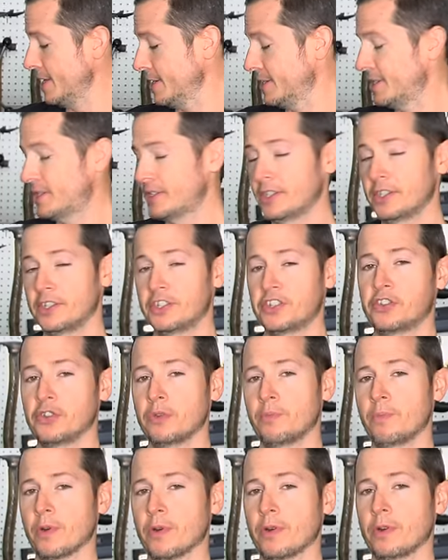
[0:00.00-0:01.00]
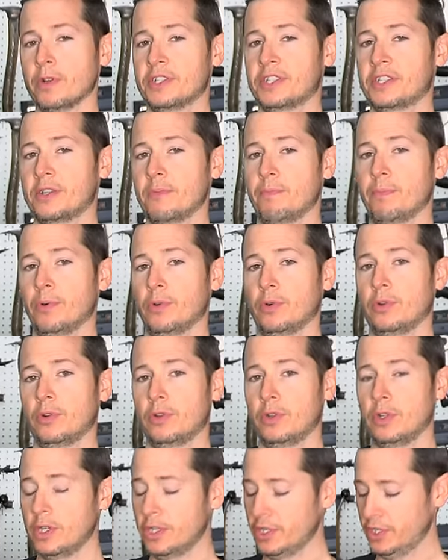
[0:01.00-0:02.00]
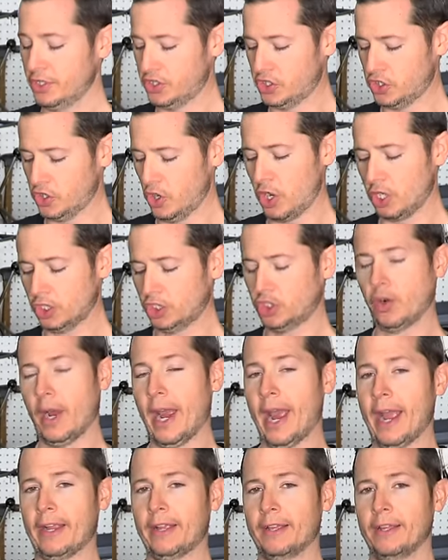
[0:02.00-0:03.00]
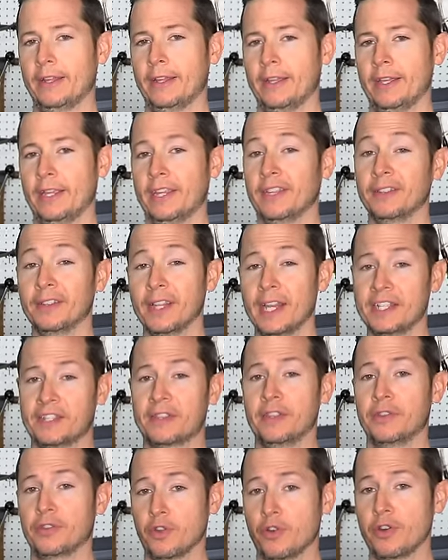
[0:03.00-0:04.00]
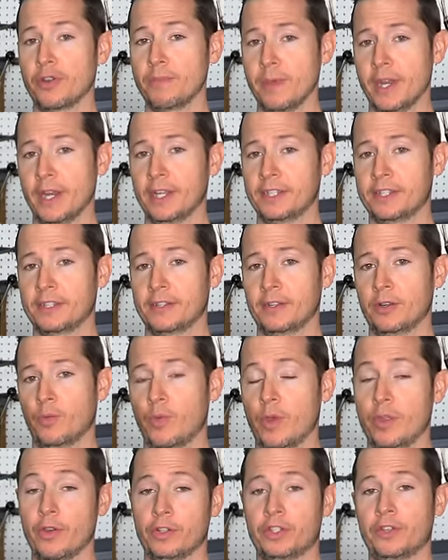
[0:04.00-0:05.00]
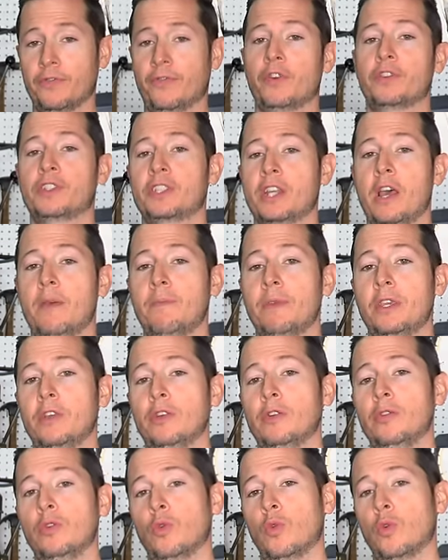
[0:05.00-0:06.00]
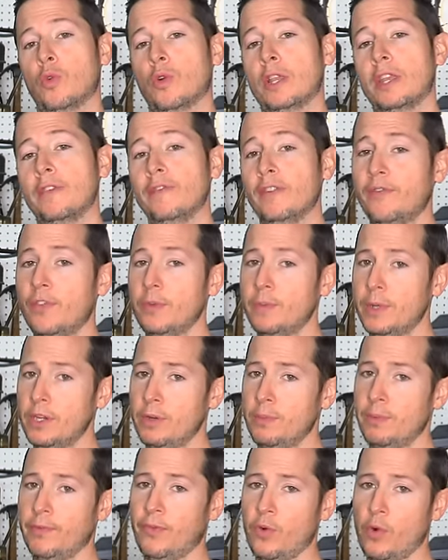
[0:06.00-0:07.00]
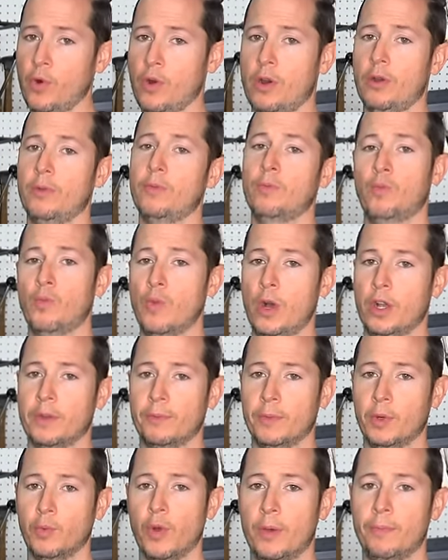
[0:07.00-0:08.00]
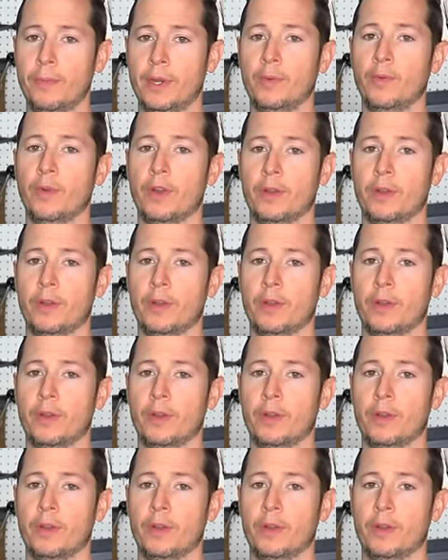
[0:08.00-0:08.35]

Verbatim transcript: this super simple saw track in less than 30 minutes. Whether it's your first time here or even if you've been here before, welcome to One Minute